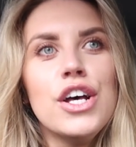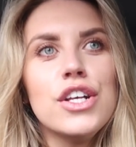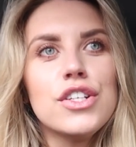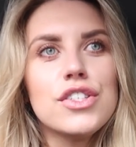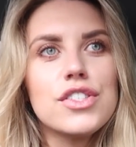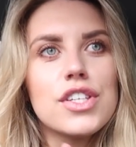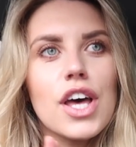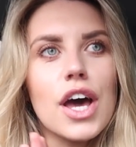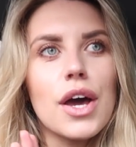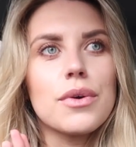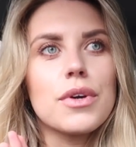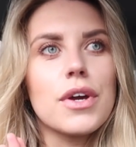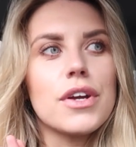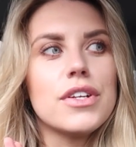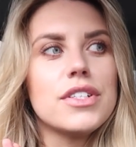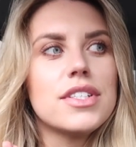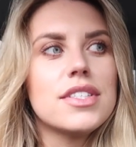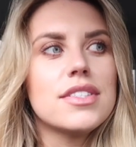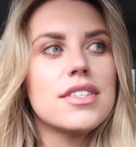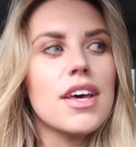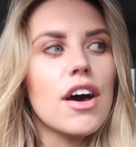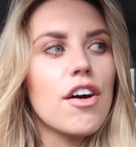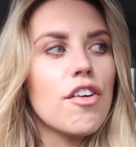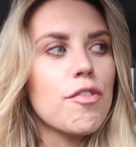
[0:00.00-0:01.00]
So going
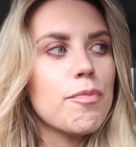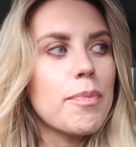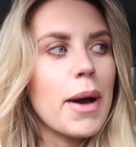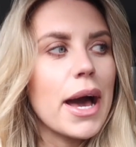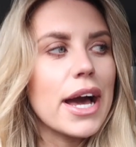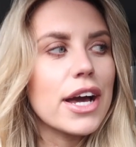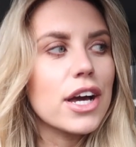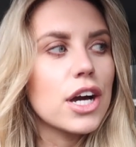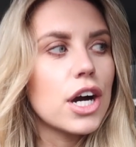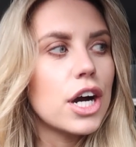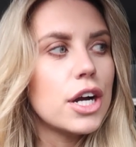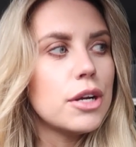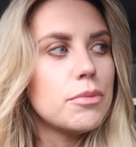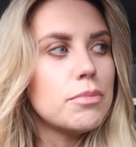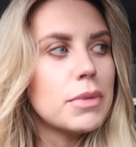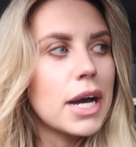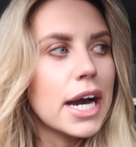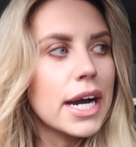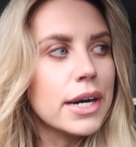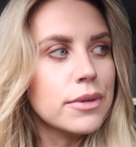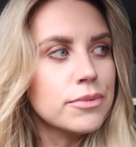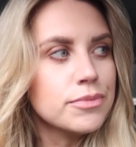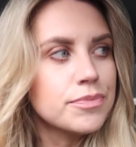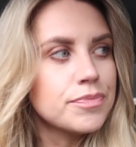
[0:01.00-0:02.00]
to set off back home
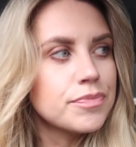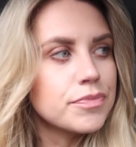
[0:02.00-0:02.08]
now.